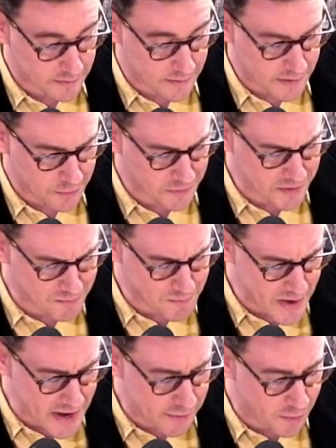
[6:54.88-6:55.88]
It was
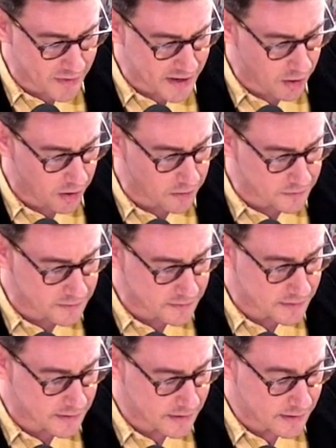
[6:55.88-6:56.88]
unbearably
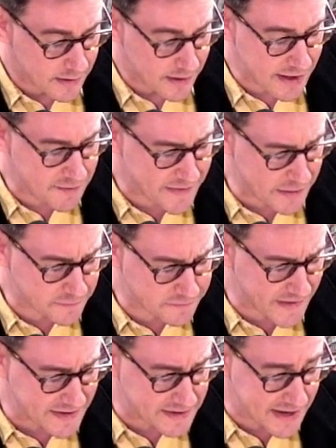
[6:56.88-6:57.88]
hot. He felt
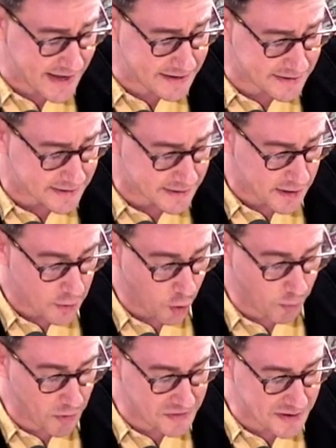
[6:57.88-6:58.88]
faint-headed,
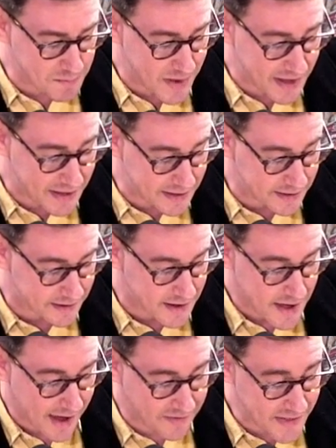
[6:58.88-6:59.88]
almost in pain,
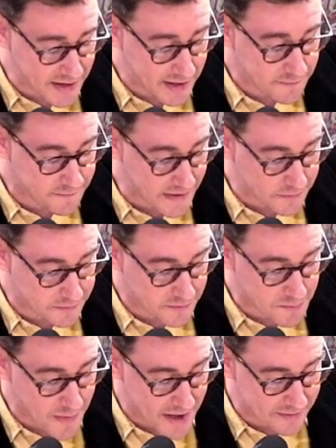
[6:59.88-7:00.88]
and then he felt
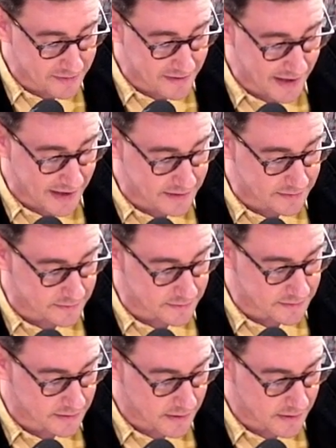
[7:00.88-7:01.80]
the man's hand,